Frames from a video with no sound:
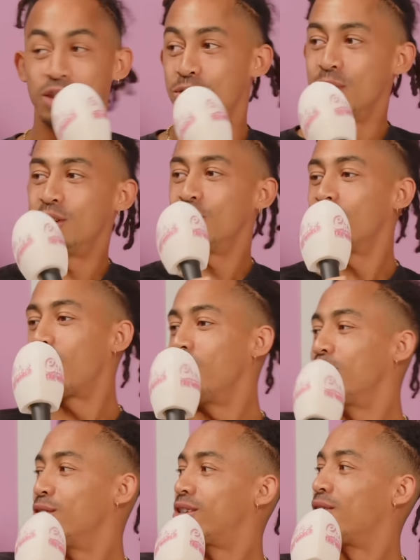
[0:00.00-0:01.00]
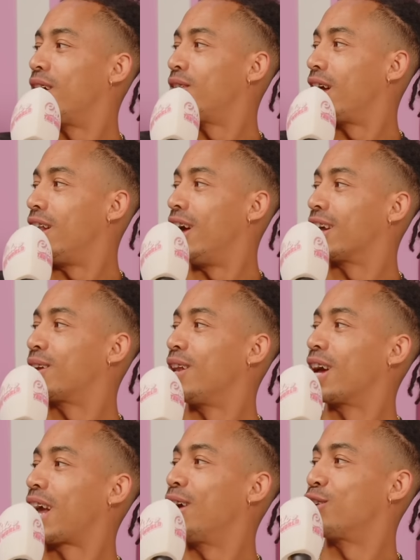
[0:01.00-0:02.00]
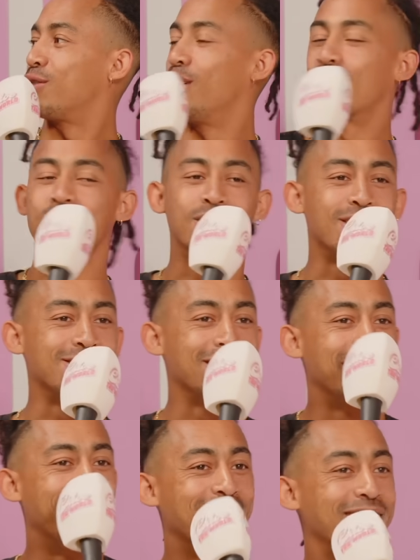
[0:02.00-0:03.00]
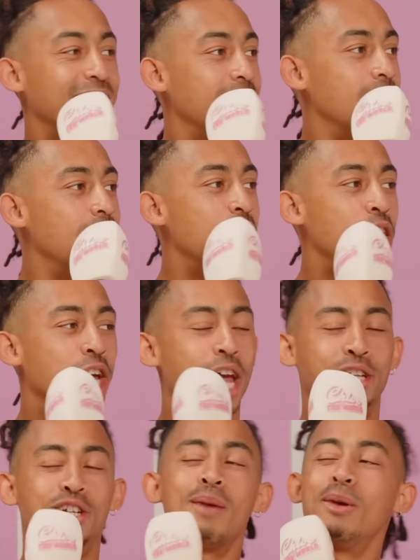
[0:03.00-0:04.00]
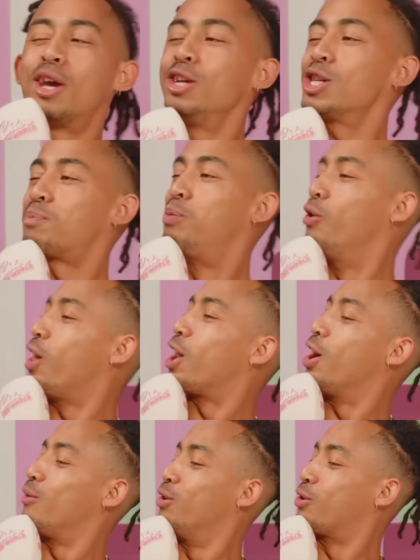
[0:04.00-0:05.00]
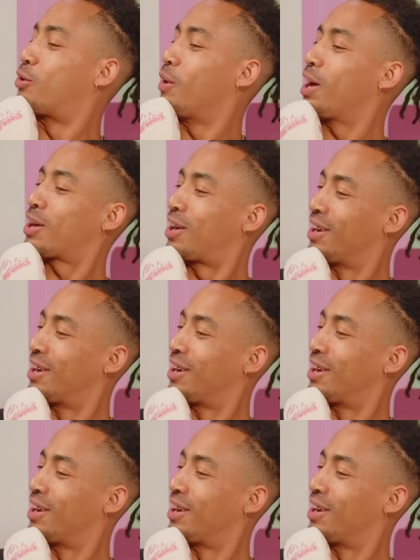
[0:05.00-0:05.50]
Can we do stuff like that? Like how Joe Rogan does it? Like, hey, Jamie, can you just pull that up real quick?